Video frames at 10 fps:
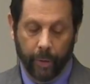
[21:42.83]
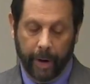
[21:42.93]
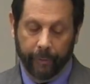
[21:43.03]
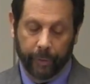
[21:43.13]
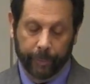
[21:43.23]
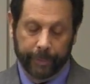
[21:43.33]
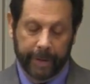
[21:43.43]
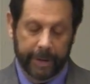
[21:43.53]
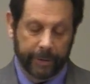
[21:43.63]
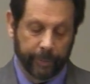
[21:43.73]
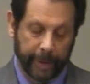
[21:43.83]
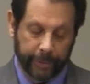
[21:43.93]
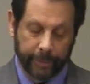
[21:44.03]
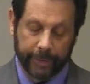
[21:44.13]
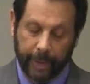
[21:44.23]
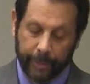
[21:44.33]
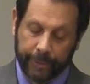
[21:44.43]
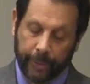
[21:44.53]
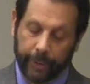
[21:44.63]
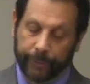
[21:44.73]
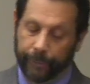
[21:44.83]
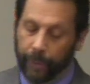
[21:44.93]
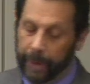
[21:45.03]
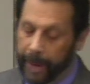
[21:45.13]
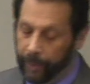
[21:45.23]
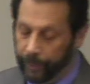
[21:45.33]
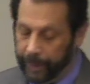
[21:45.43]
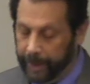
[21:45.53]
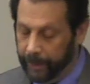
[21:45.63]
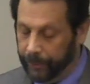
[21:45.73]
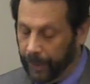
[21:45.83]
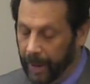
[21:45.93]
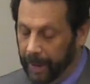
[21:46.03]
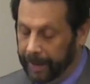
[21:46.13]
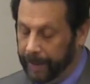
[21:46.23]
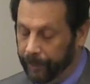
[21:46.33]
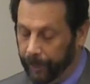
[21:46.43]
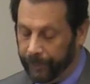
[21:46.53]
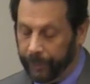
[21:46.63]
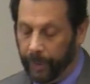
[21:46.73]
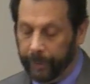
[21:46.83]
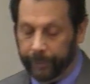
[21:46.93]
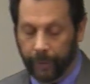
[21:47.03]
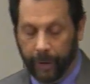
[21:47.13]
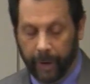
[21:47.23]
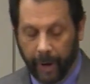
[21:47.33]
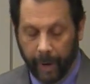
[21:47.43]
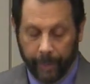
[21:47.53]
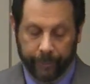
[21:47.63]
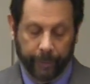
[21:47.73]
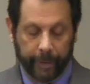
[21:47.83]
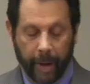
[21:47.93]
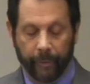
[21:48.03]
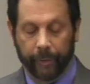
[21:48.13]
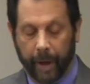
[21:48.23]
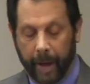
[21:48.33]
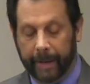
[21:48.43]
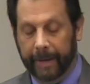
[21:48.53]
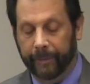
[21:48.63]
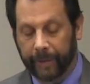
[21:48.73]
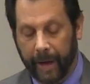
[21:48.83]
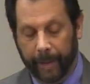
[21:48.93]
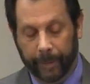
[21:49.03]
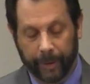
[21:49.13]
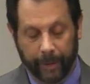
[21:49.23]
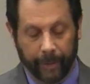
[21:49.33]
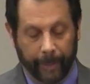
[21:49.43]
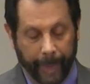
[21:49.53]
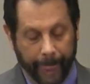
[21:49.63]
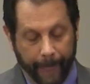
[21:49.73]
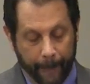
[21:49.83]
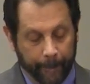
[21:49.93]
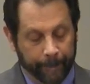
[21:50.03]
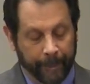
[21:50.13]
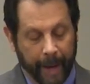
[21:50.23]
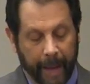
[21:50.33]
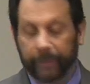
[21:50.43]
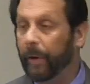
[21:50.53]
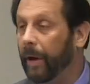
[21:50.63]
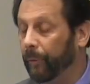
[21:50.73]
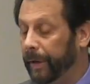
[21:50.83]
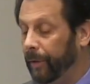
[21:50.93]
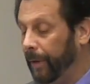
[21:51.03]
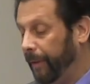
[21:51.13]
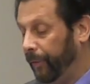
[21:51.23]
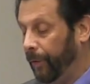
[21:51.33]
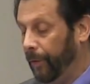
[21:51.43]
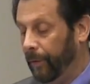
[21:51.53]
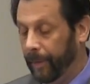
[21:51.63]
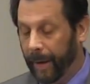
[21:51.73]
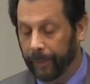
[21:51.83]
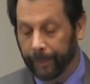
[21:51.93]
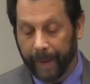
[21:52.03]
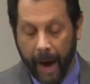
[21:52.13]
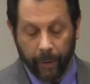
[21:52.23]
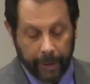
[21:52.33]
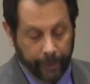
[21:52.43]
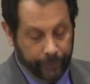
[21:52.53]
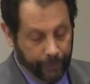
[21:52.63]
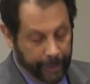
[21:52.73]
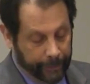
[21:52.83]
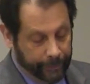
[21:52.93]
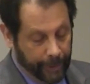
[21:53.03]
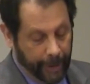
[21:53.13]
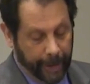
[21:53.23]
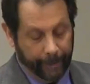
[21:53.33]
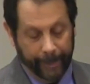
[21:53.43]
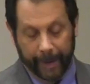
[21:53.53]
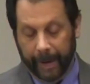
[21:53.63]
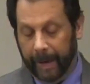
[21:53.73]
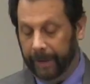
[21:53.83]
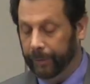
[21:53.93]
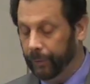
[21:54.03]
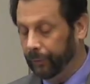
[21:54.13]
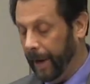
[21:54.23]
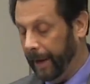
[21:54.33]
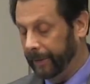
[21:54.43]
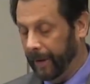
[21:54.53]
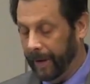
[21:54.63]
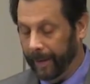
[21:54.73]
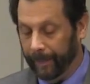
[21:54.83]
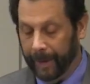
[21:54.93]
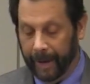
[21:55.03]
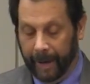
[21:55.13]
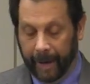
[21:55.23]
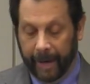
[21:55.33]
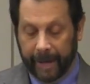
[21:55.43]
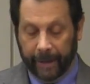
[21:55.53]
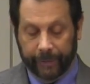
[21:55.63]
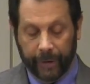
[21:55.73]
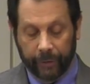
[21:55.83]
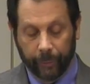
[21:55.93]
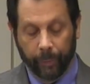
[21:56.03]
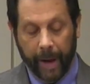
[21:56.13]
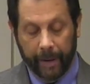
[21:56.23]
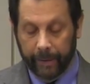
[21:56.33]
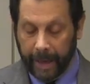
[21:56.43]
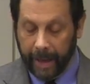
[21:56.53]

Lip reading: wherever you please, you may turn somersaults, fall head over heels, leap from star to star, but for the love of God, leave time alone." Has a reader ever heard about the parallel strands of time in two-track time? Yet such branch